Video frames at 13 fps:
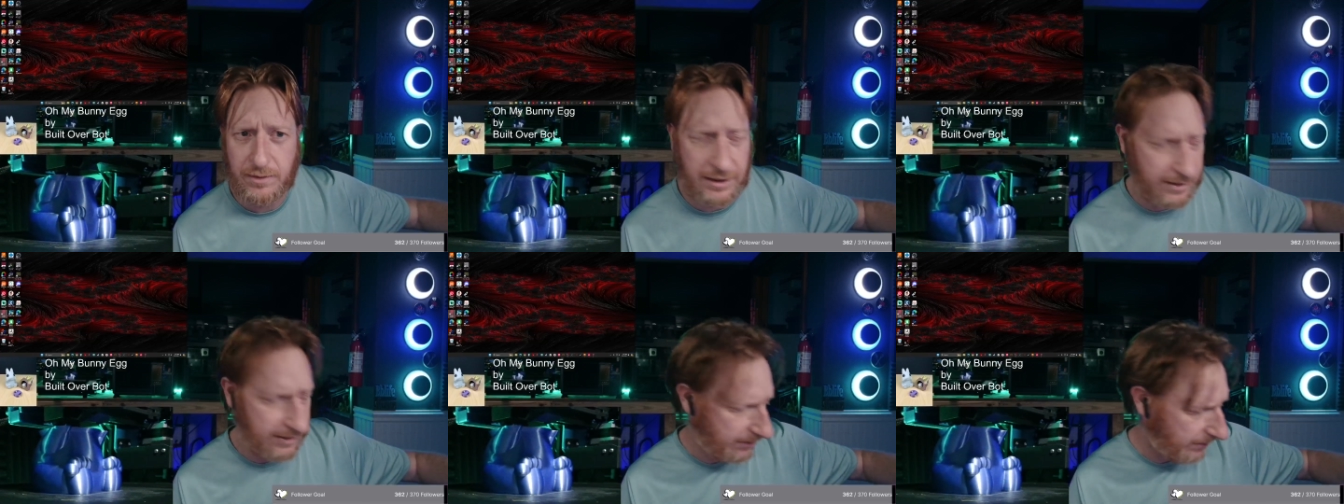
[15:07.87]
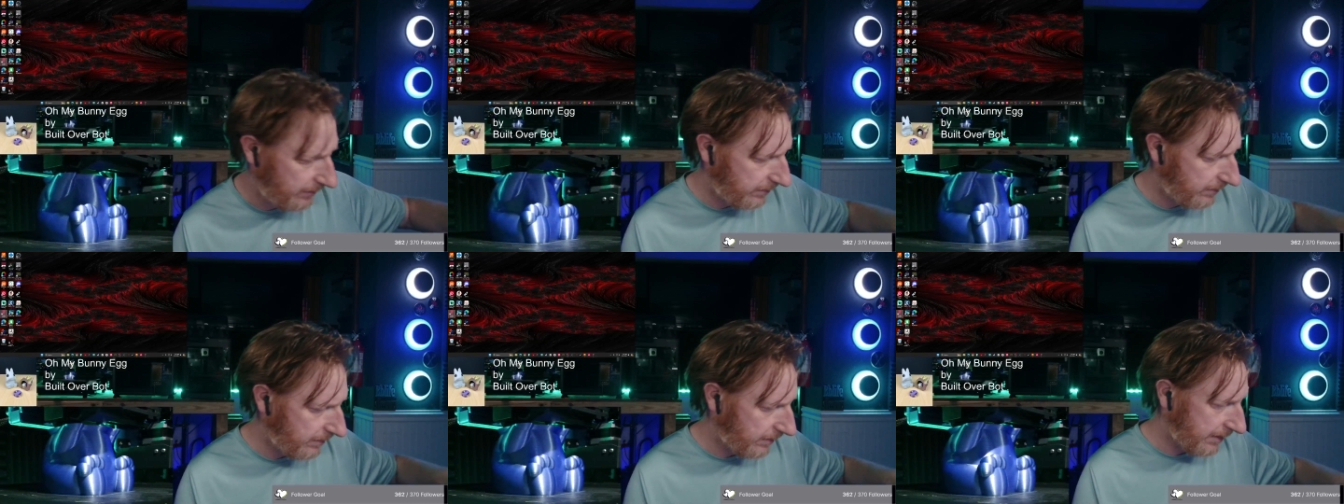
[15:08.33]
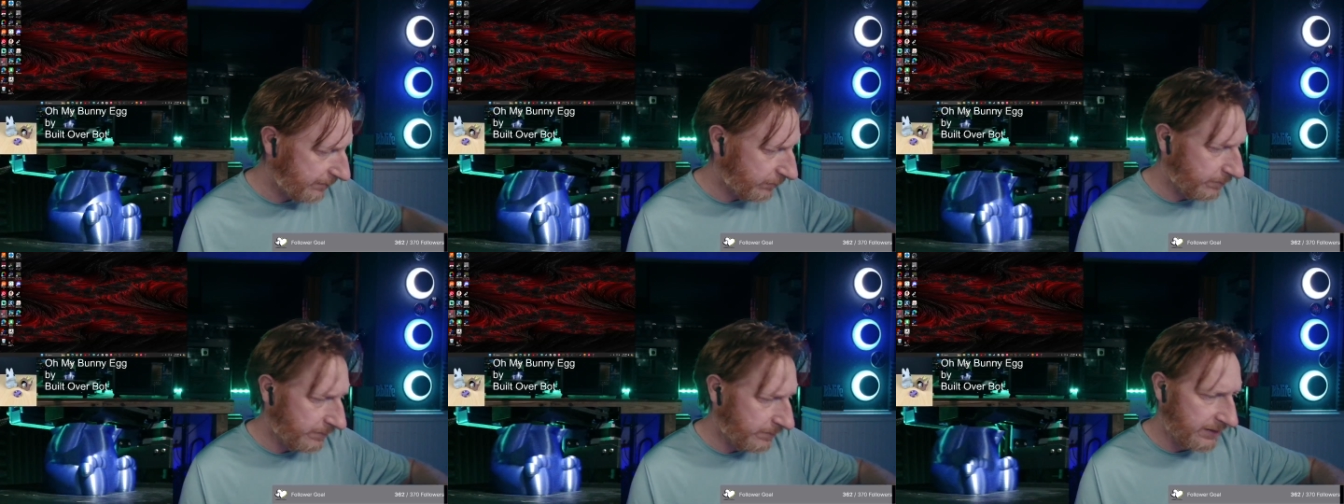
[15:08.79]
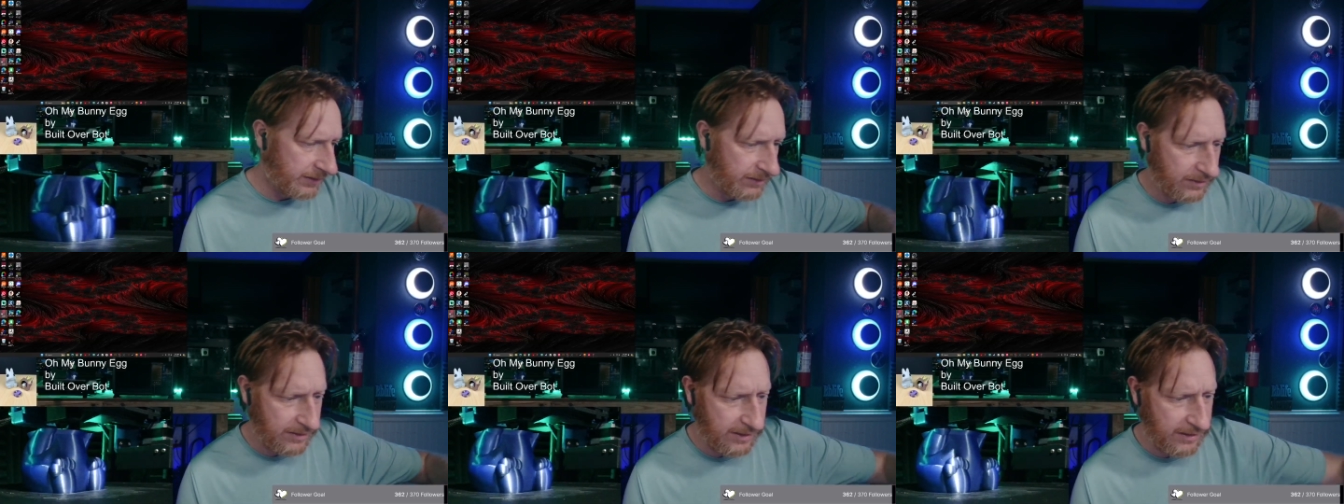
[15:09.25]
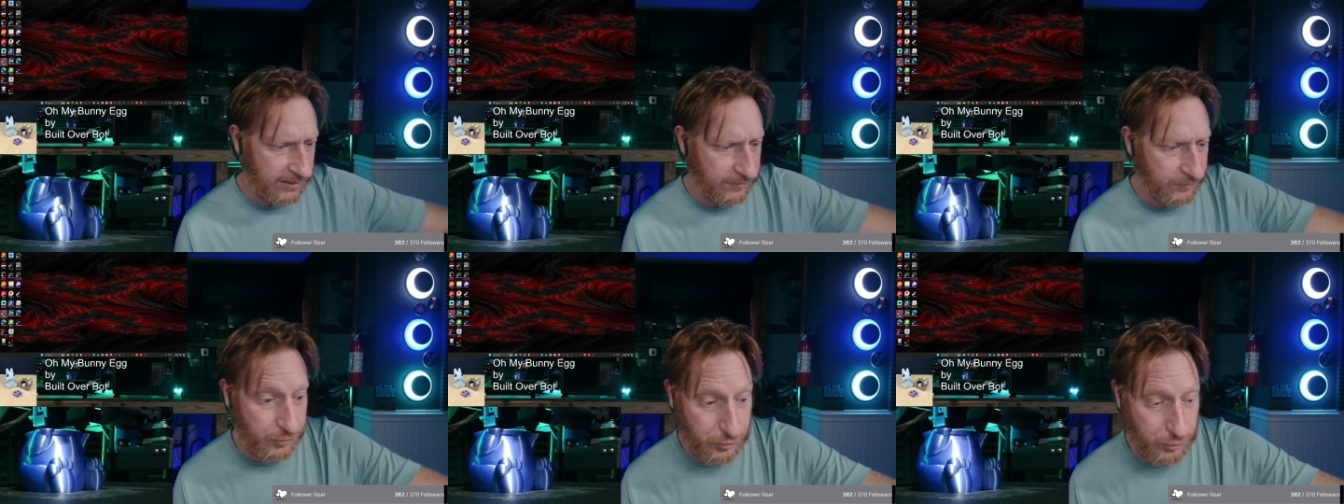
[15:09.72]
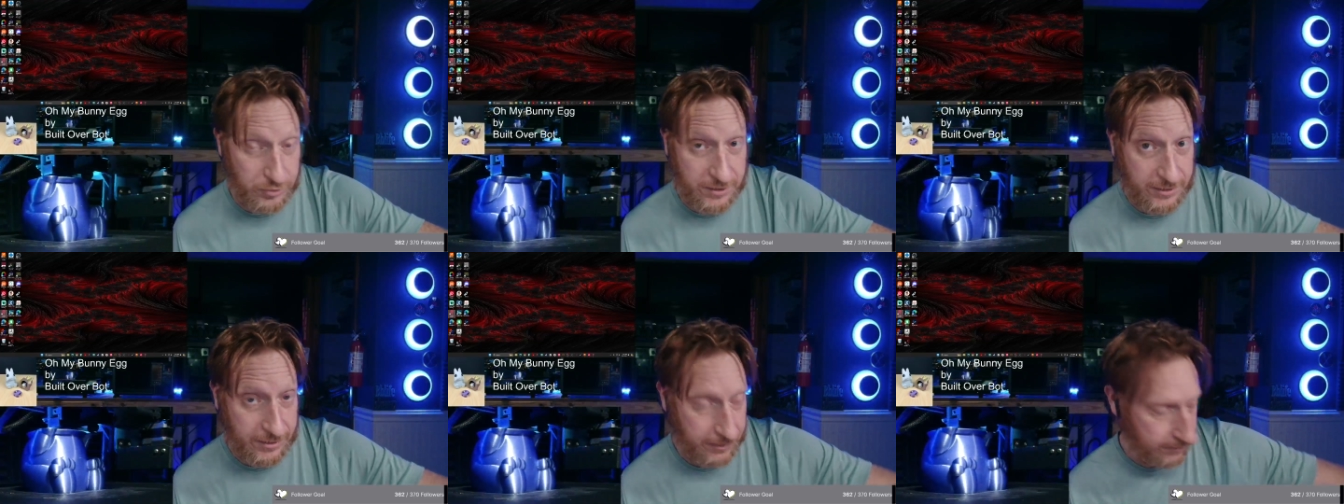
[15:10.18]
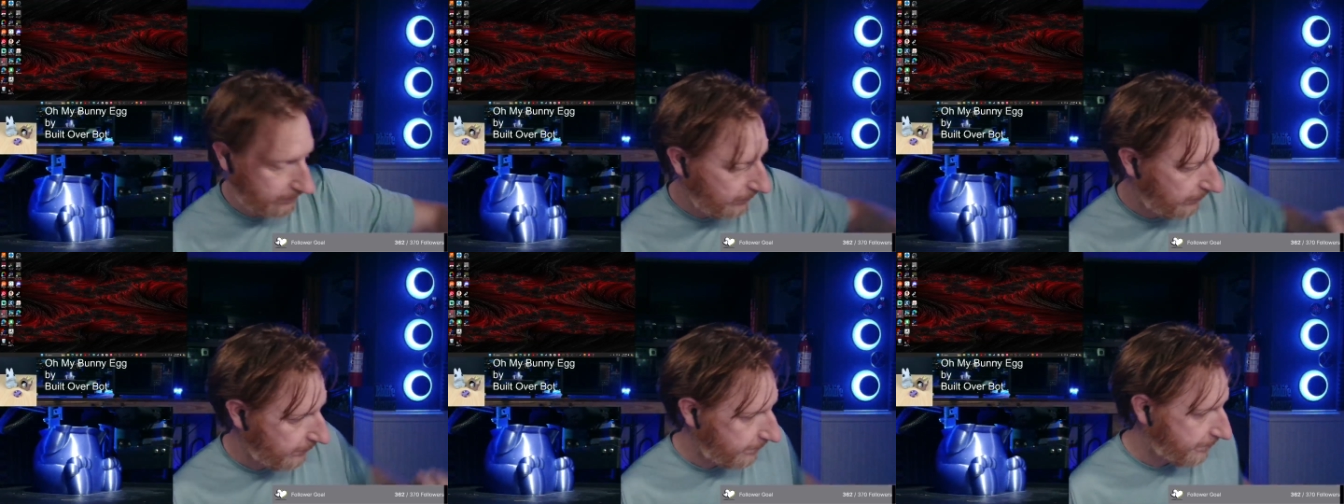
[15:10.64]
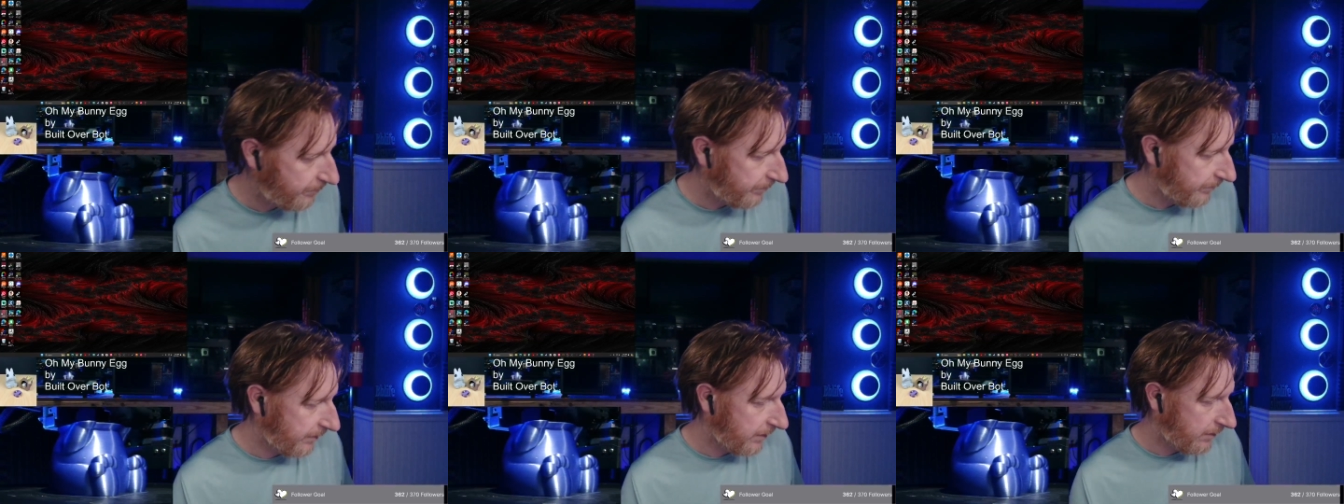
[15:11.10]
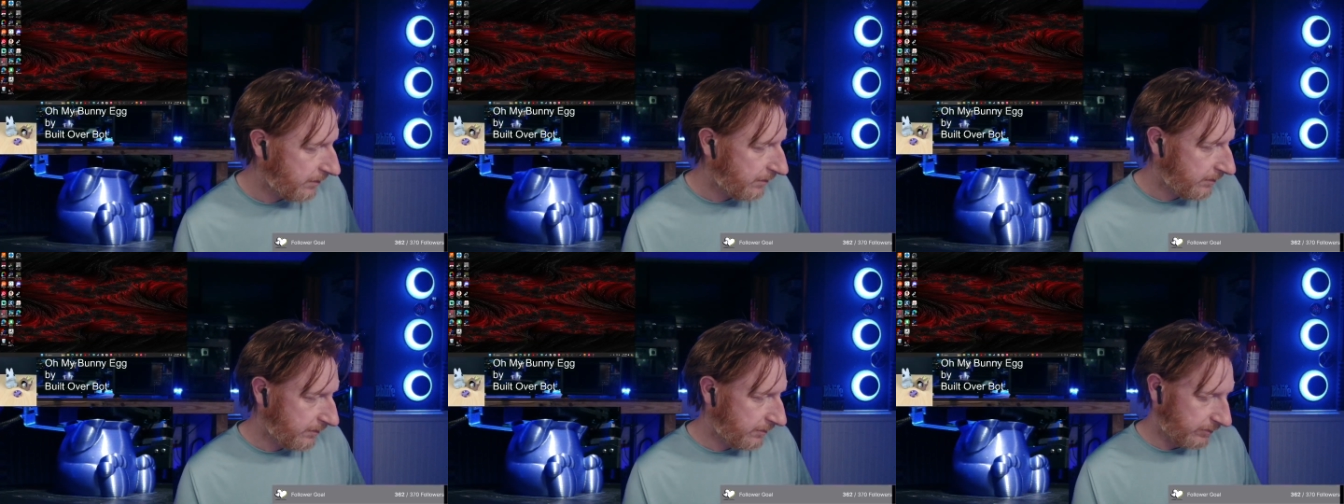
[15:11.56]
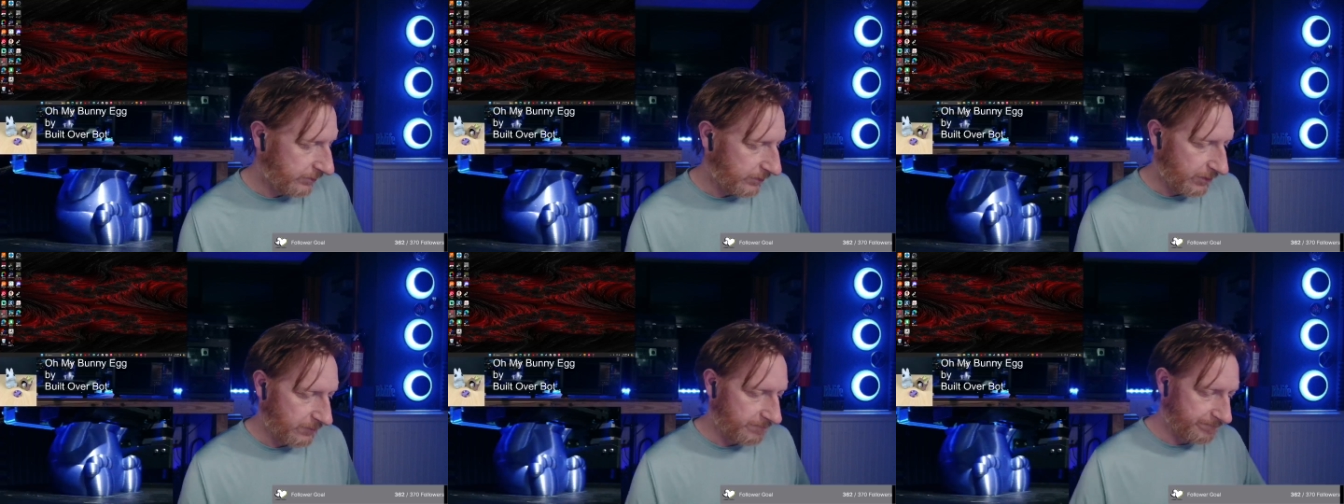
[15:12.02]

I will be a student. So,